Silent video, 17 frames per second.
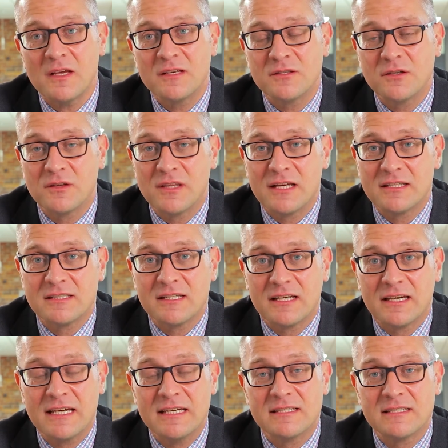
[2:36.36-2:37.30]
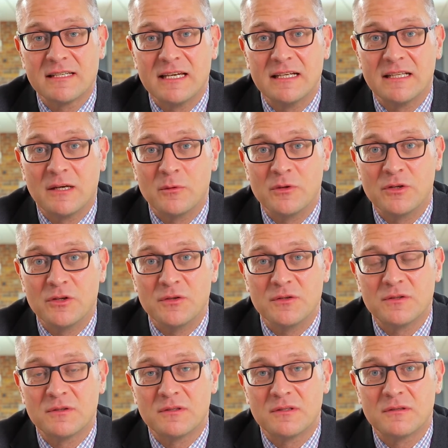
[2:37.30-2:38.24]
So that's a key skill that we
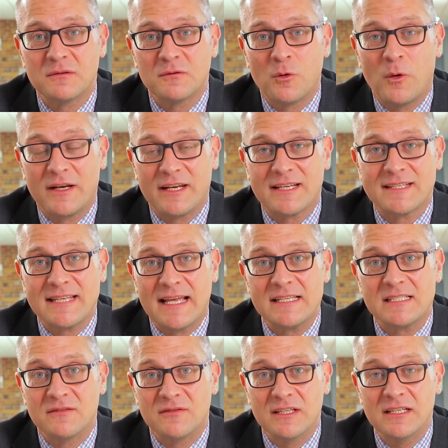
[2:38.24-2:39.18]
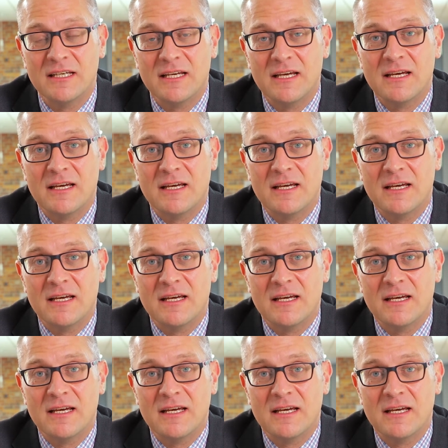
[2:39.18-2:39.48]
use quite extensively,